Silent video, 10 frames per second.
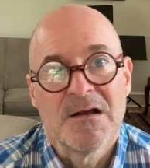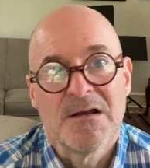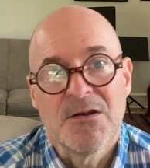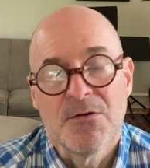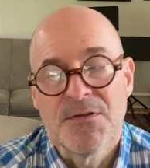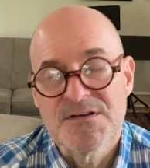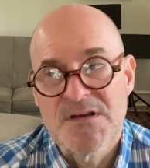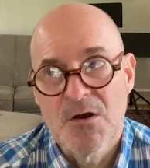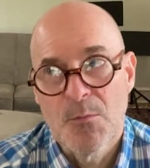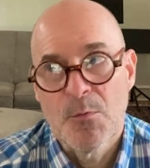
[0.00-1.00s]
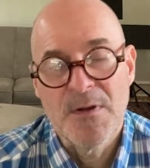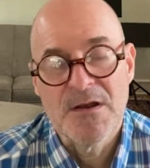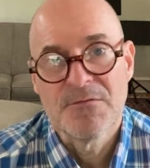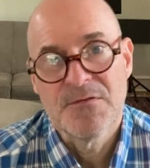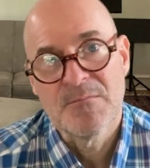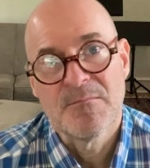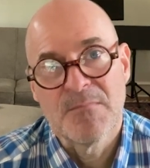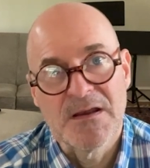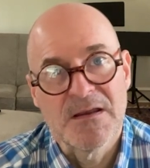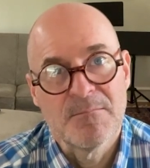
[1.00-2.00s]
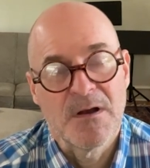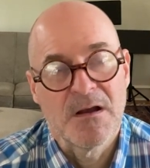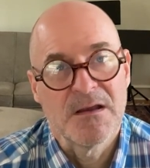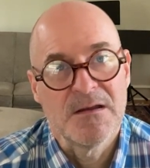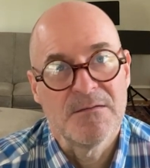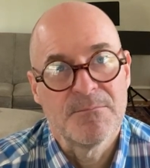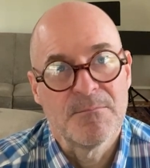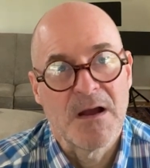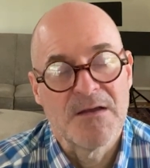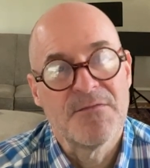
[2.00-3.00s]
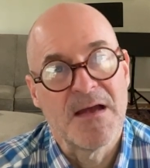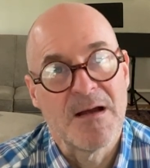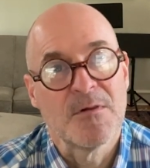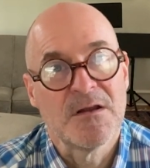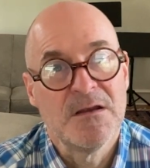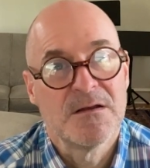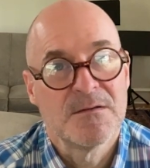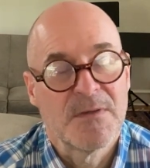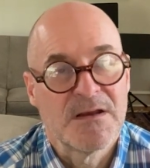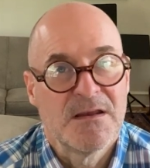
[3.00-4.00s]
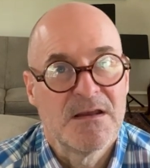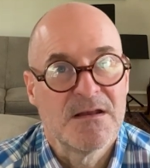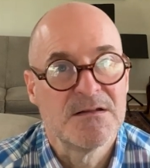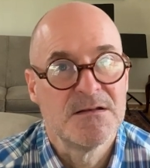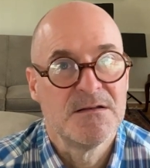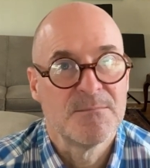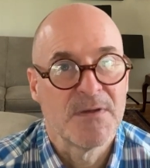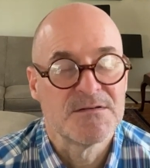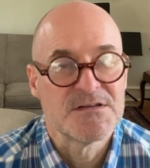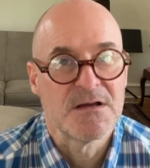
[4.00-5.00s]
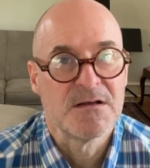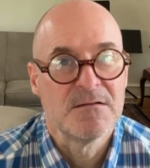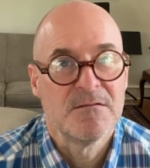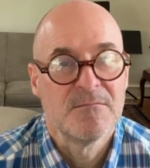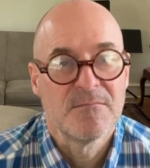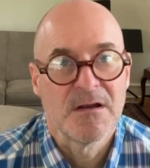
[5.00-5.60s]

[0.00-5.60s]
you know, things I hope will benefit my family, my kid, my son,